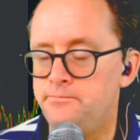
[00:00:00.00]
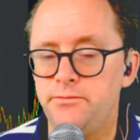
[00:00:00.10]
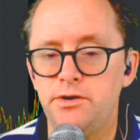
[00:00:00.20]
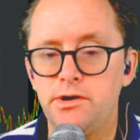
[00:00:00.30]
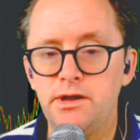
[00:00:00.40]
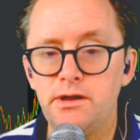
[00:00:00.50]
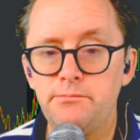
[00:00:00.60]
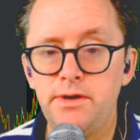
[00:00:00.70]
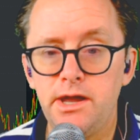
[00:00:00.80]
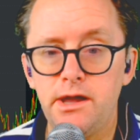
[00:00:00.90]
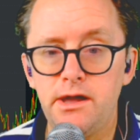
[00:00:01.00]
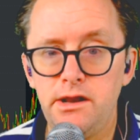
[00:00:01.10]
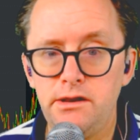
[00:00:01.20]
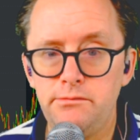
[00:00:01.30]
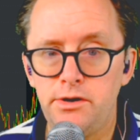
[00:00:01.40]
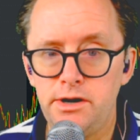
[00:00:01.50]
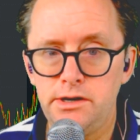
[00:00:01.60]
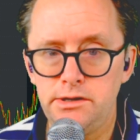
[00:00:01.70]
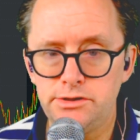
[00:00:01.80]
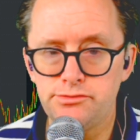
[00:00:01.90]
You can't make any
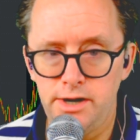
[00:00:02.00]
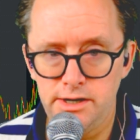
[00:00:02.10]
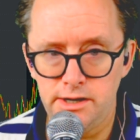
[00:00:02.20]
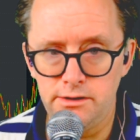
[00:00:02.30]
money trading